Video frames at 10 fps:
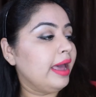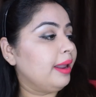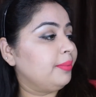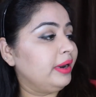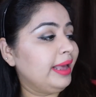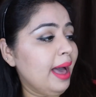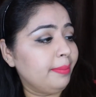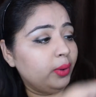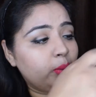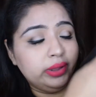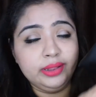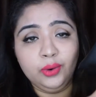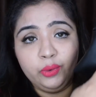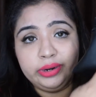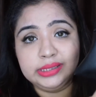and I'm really happy with the
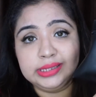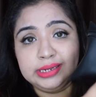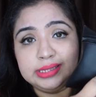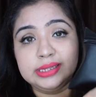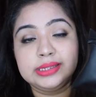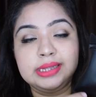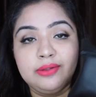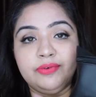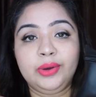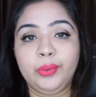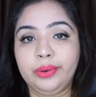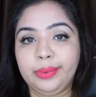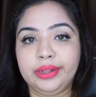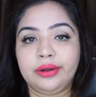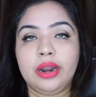code. It says selfie queen
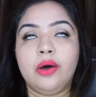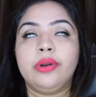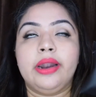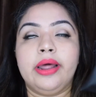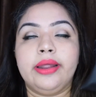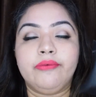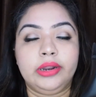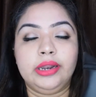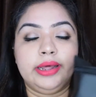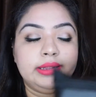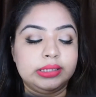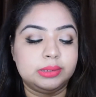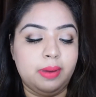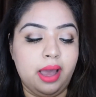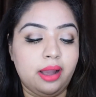with the crown, and I really like this
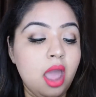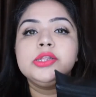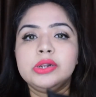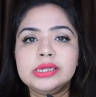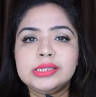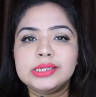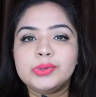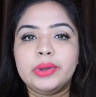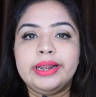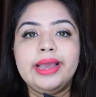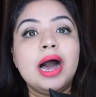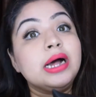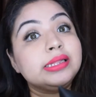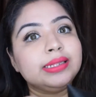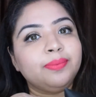bag. So let's just quickly
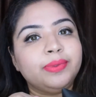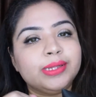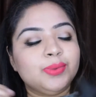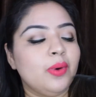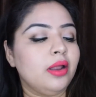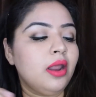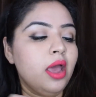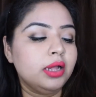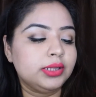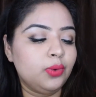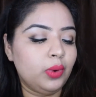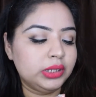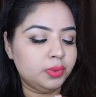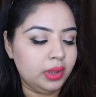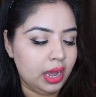unzip this one. So
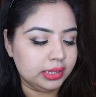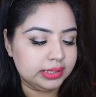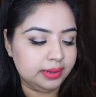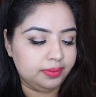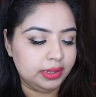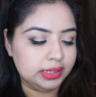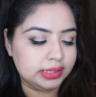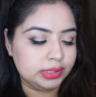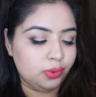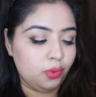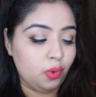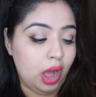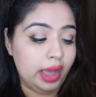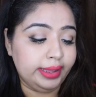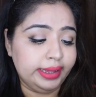once we unzip this, so
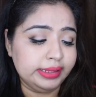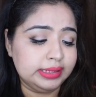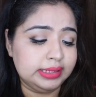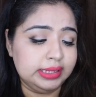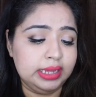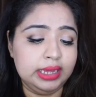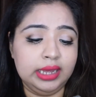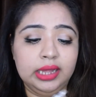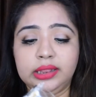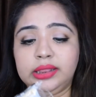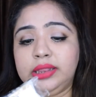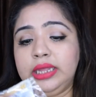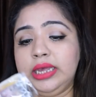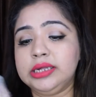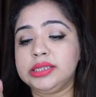I can see
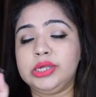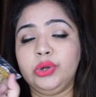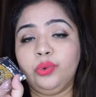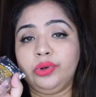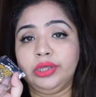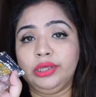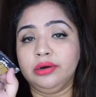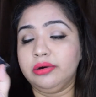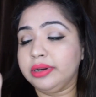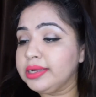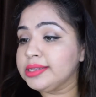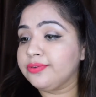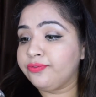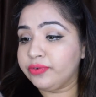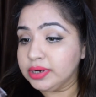these cute earrings.
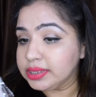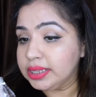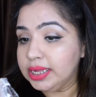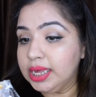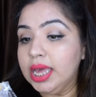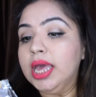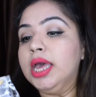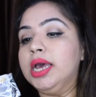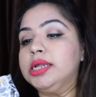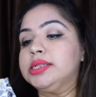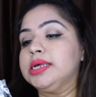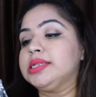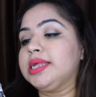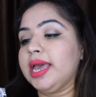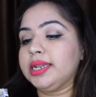Firstly, it says
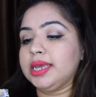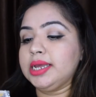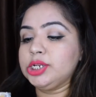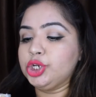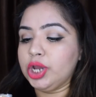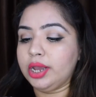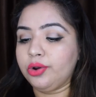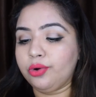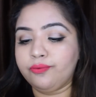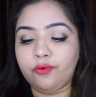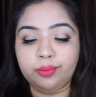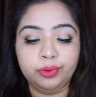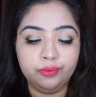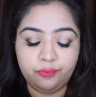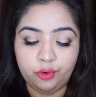get in shine on from
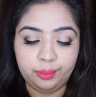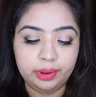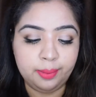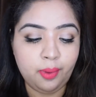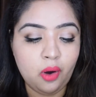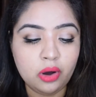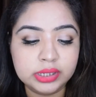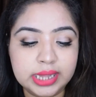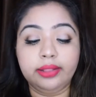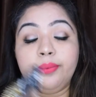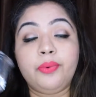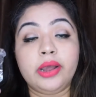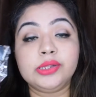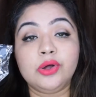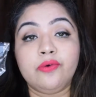Euphorbia box, and the
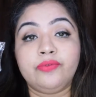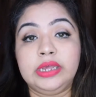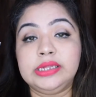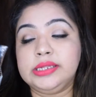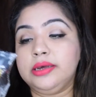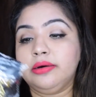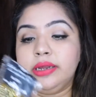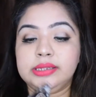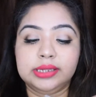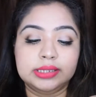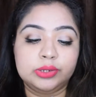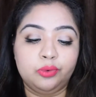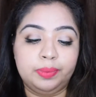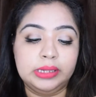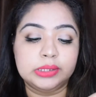price of these earrings is
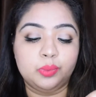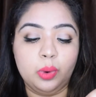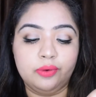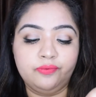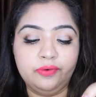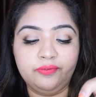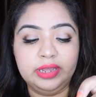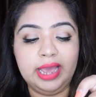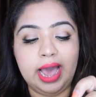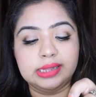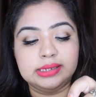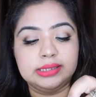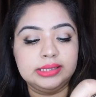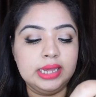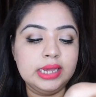₹150 as it
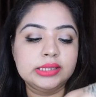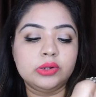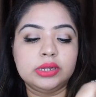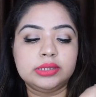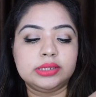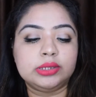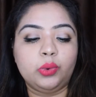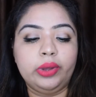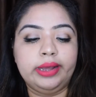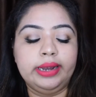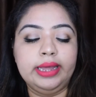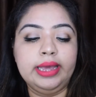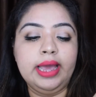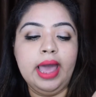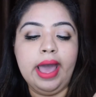says. So let's just
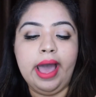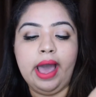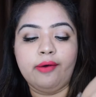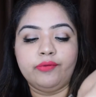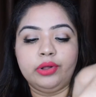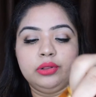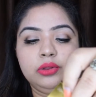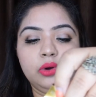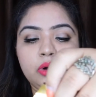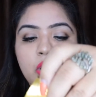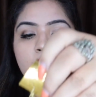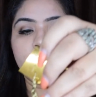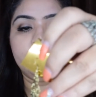quickly have a look on